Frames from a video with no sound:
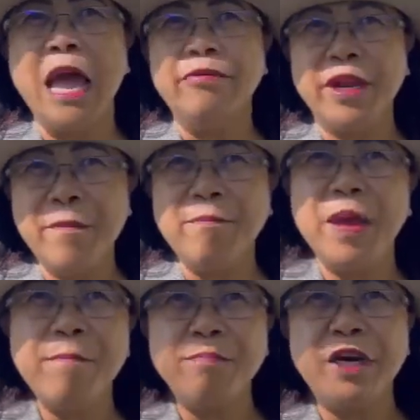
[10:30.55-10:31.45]

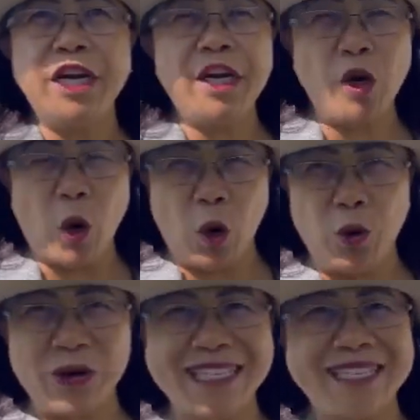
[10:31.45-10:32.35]
Remember
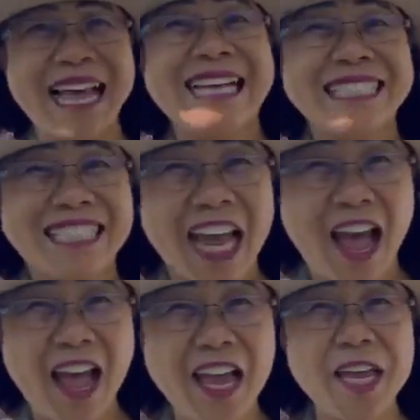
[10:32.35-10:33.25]
always,
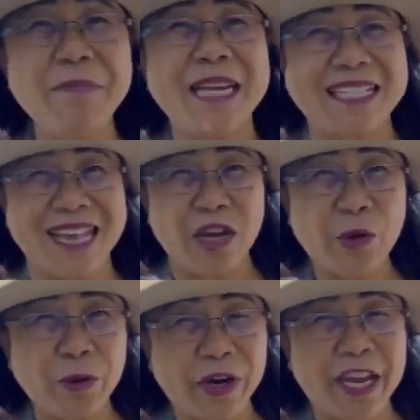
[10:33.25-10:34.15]
time is a
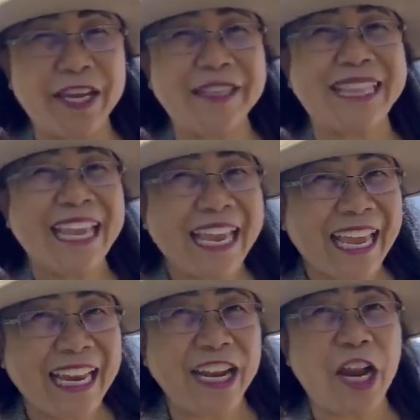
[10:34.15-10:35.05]
great
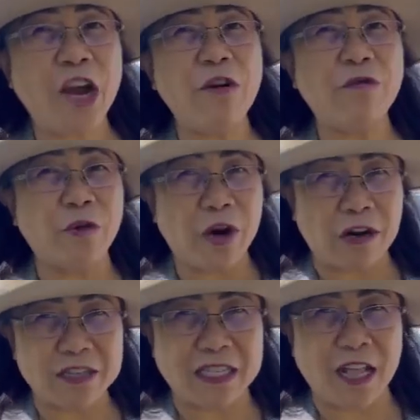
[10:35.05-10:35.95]
healer for
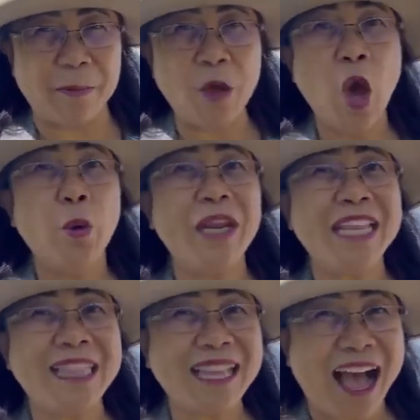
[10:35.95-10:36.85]
ourselves when
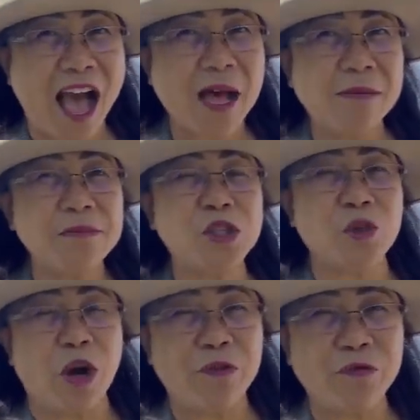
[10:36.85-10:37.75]
it comes
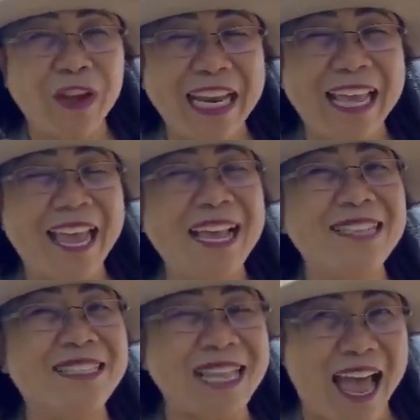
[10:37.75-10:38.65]
to our
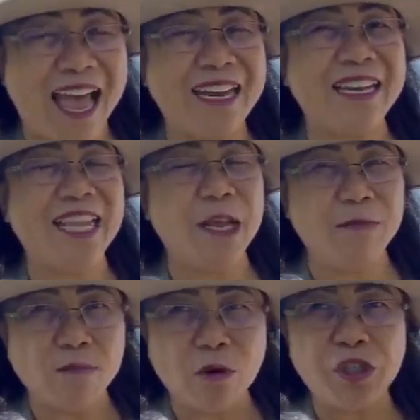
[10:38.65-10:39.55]
feelings and
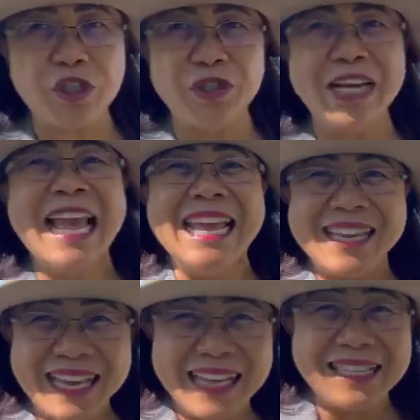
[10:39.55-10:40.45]
emotion.
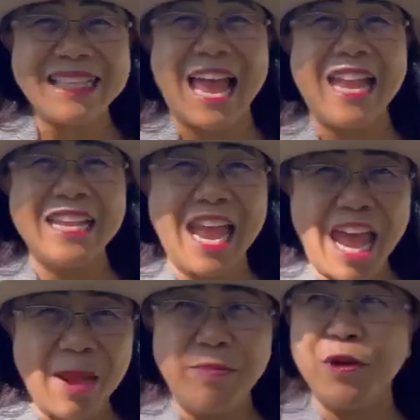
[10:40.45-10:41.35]
Each and
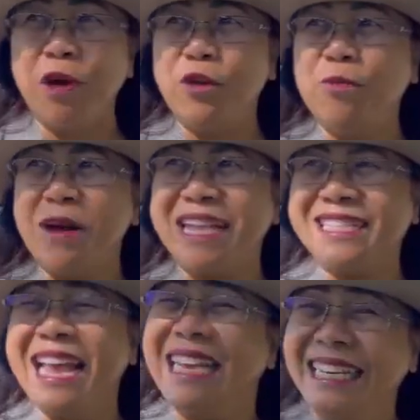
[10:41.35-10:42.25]
every one of
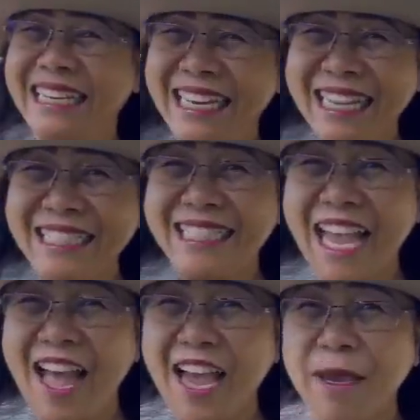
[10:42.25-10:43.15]
us need
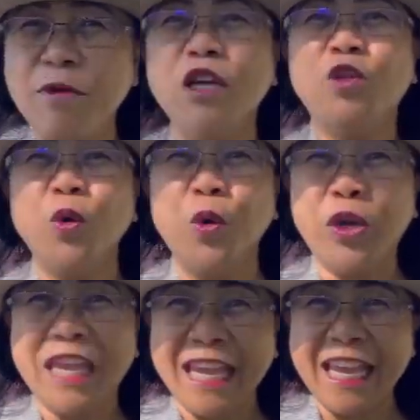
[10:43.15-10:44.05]
time to
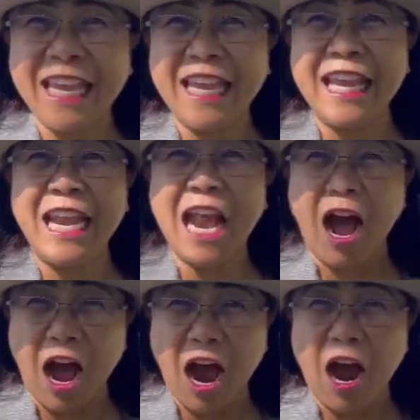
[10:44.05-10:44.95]
heal
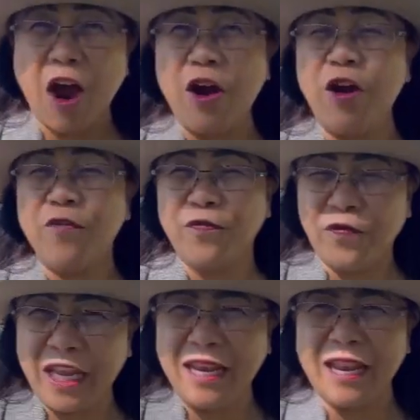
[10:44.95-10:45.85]
our
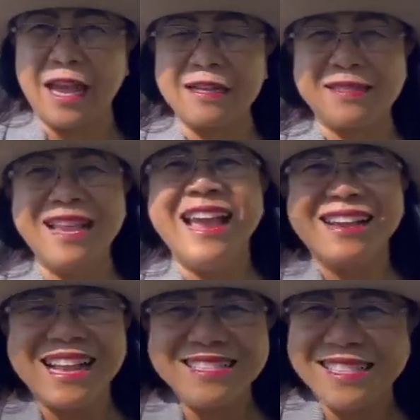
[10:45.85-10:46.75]
feelings.
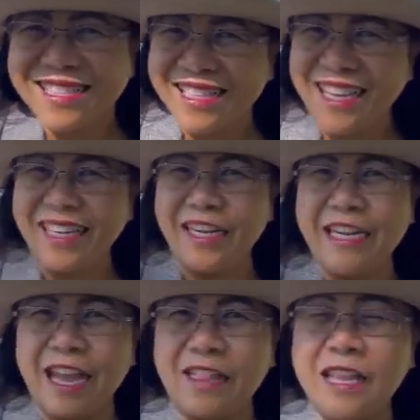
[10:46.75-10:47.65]
Consider
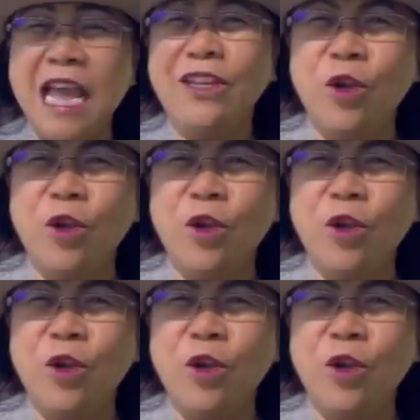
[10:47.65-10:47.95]
that.